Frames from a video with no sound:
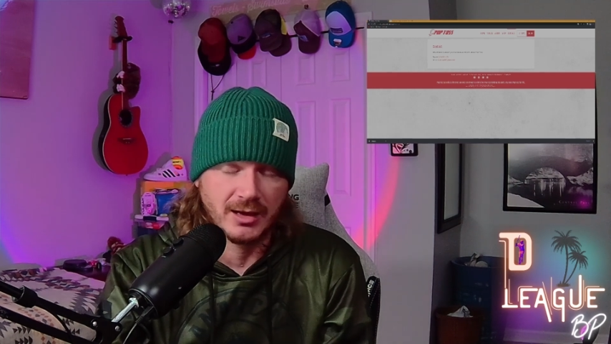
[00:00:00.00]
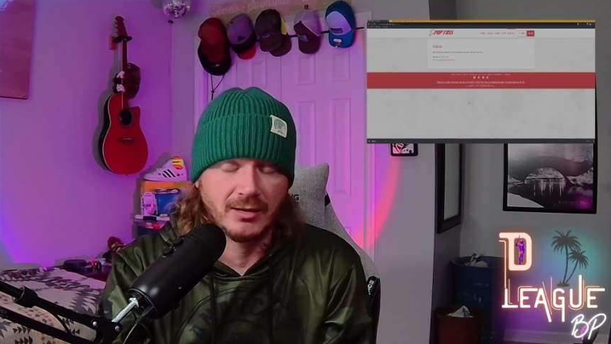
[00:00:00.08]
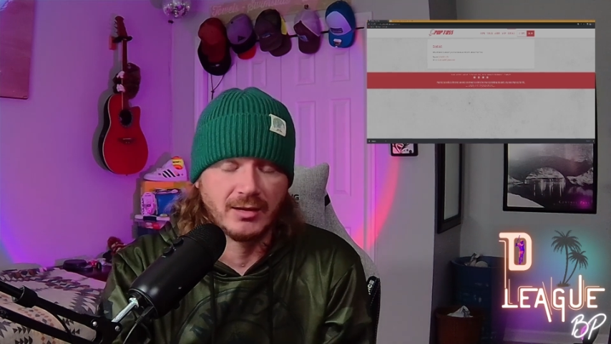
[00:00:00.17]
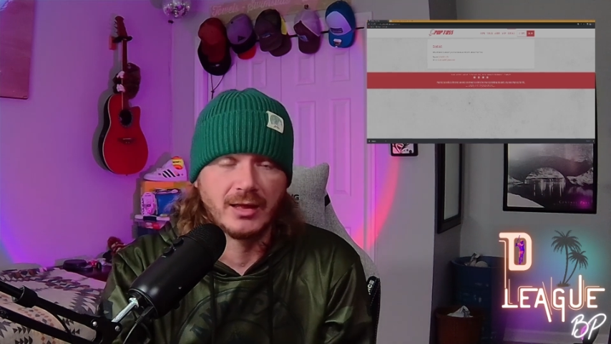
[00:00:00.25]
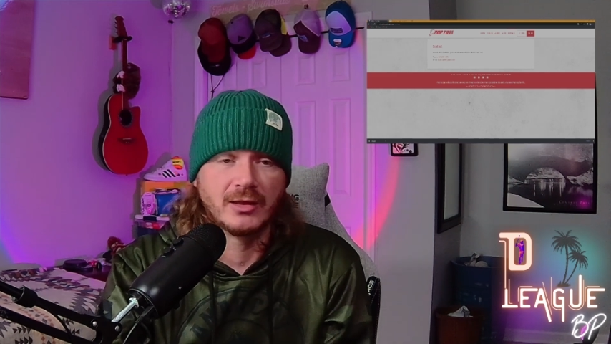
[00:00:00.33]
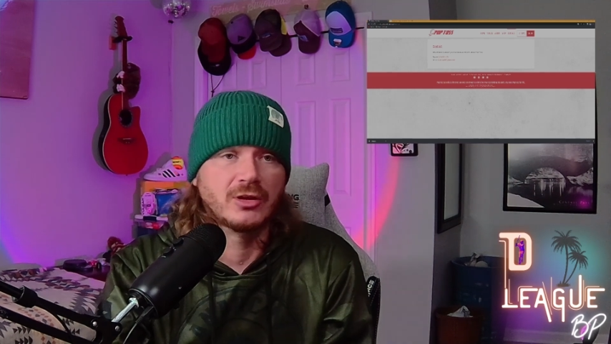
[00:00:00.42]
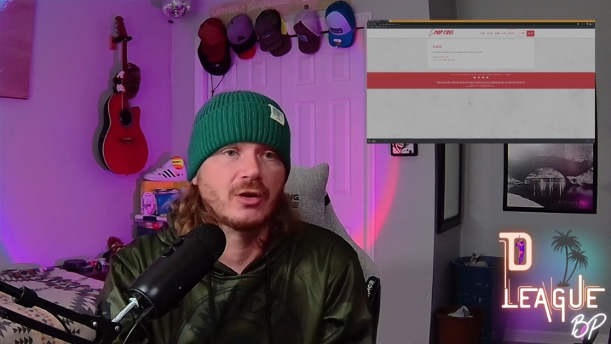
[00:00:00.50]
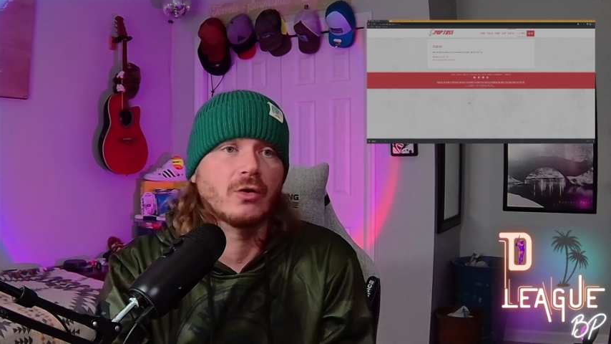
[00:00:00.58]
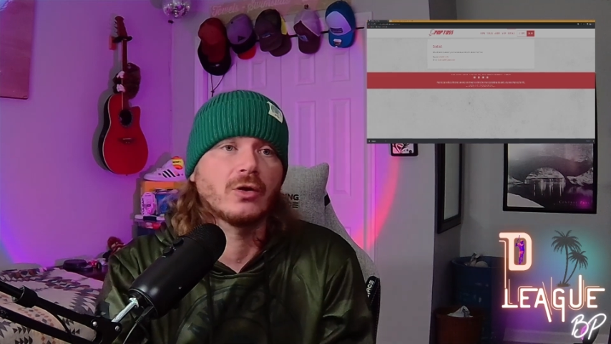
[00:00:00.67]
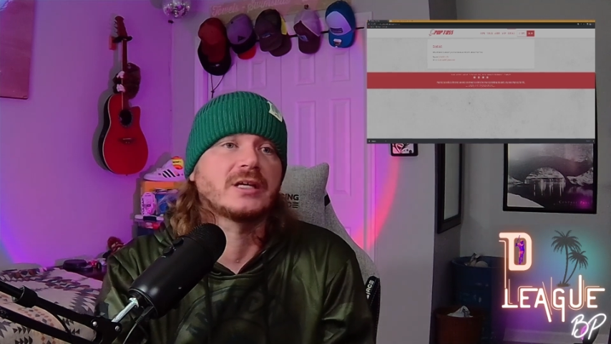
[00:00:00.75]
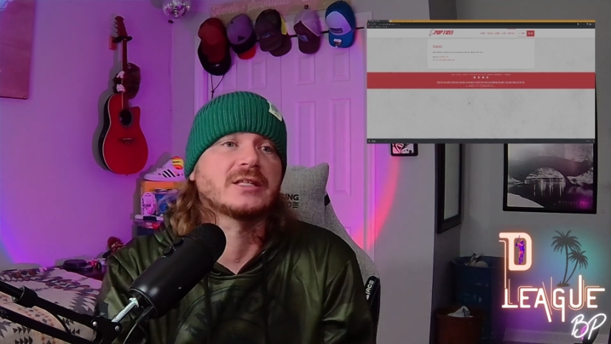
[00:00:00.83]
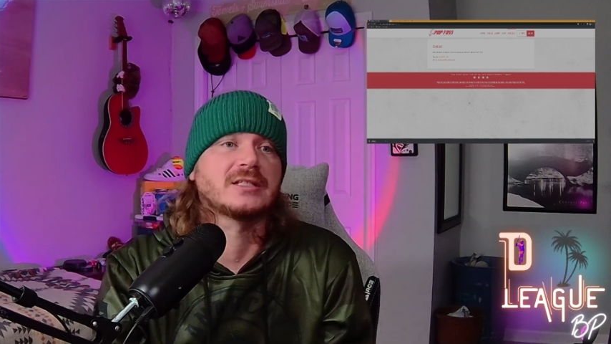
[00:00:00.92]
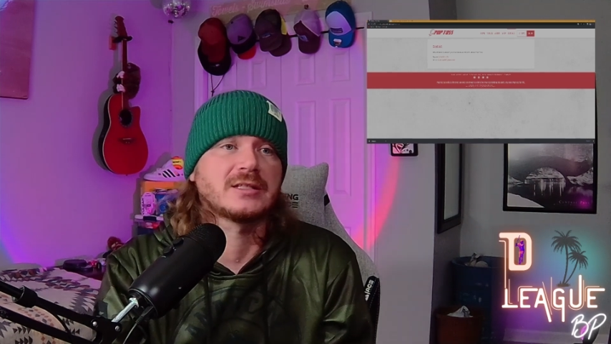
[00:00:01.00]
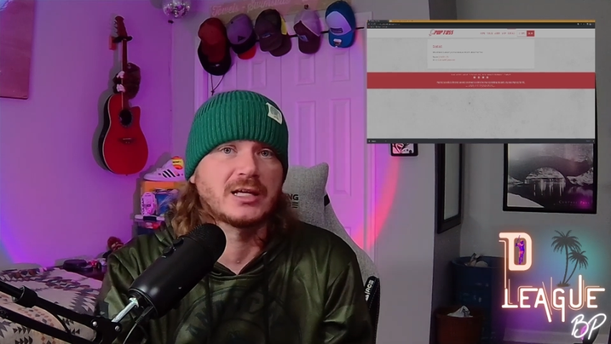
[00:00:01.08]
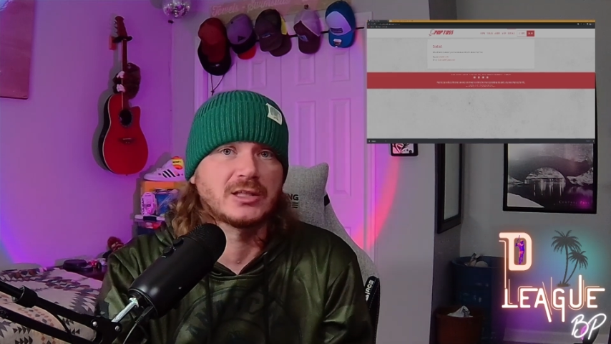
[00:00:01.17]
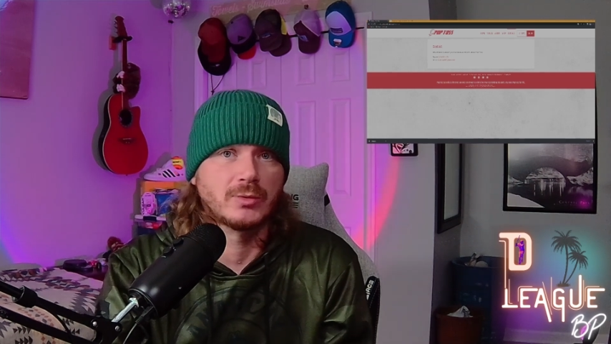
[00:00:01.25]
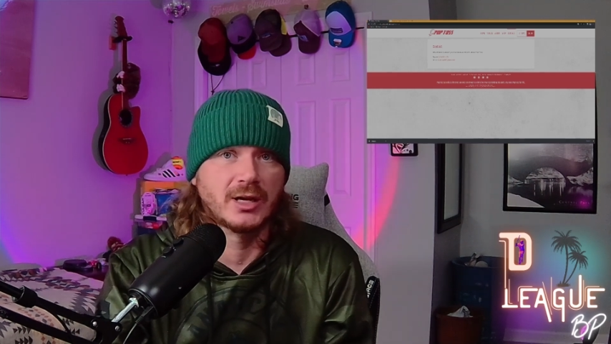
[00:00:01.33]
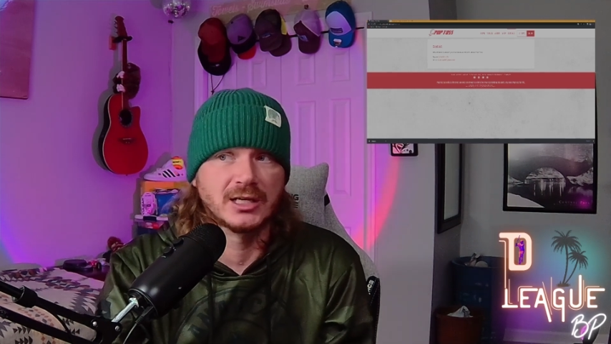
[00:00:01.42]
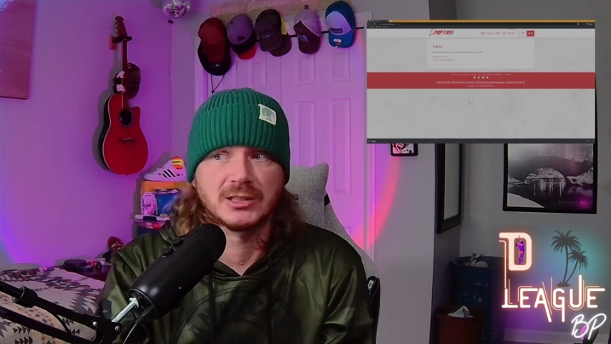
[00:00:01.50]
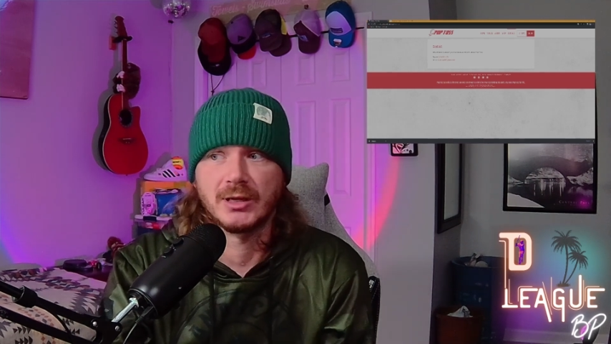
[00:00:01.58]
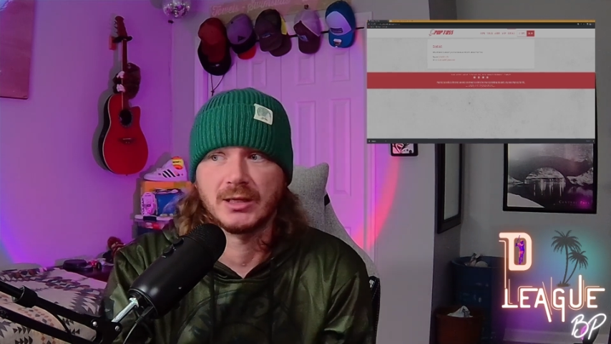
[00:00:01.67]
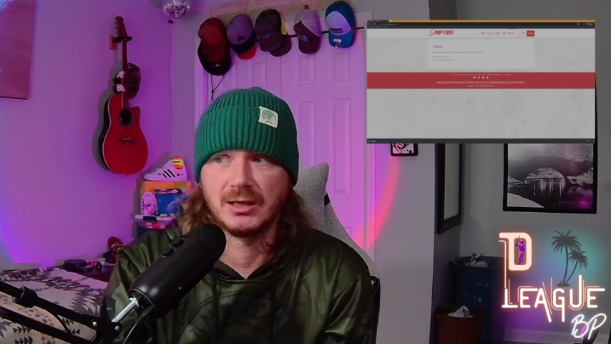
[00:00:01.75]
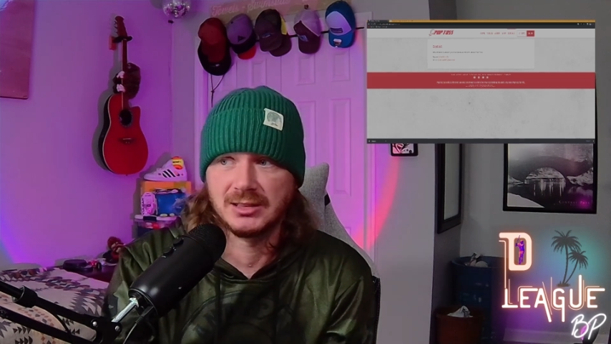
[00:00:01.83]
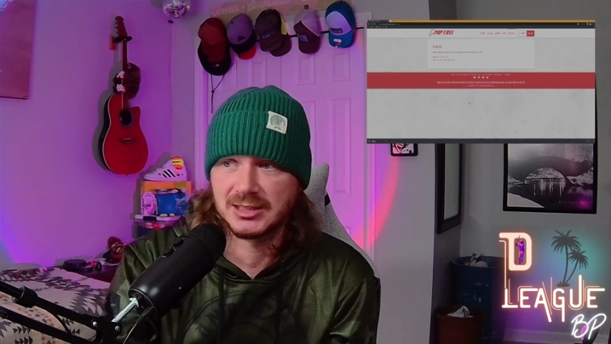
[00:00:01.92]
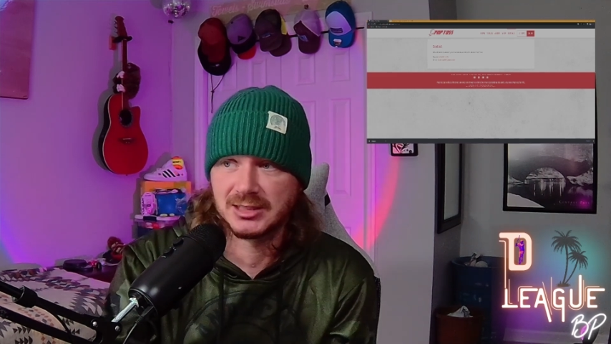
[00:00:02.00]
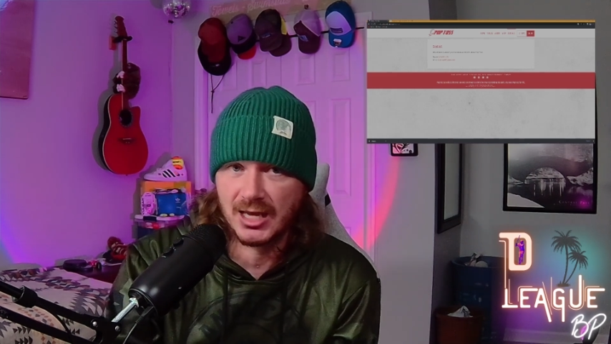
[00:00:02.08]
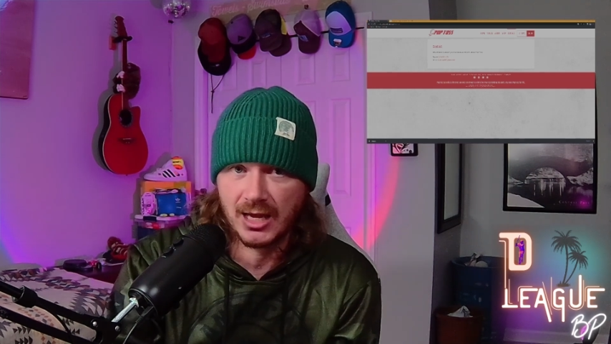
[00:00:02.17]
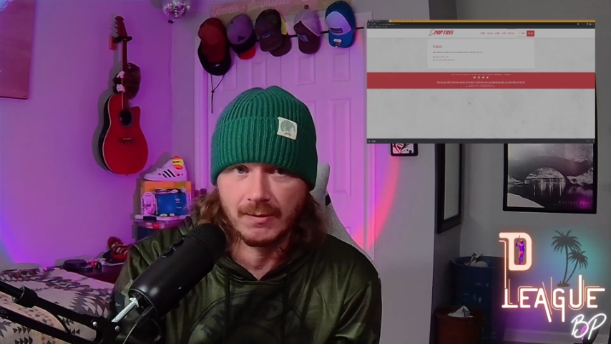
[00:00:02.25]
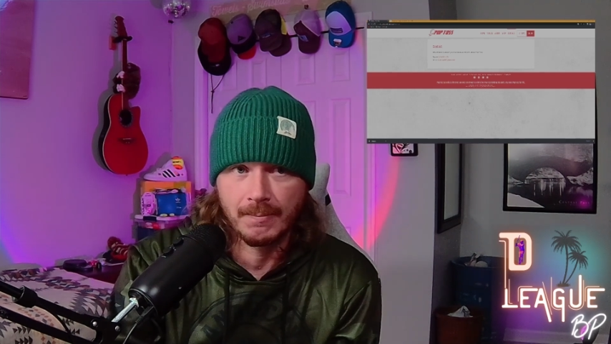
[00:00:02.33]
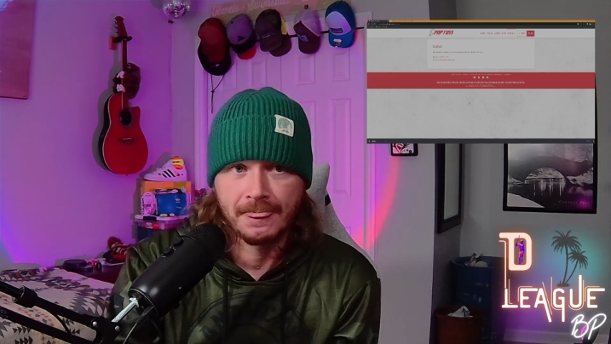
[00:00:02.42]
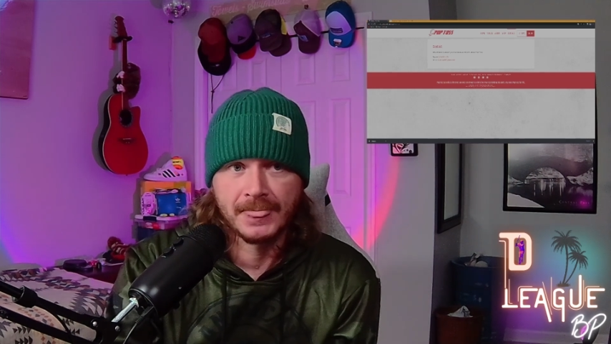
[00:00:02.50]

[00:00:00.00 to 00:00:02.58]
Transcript: At the earliest, that's what I expected. Instead,